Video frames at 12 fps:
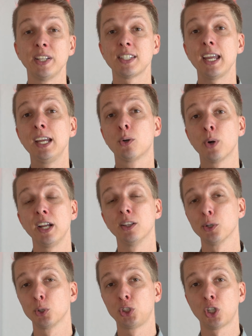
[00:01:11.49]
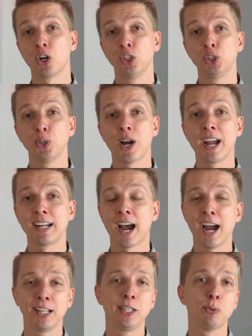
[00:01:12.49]
it's a great little charger. I'd
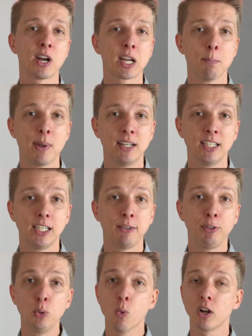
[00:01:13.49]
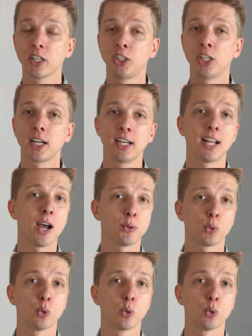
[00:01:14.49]
highly recommend it. If you want to check it out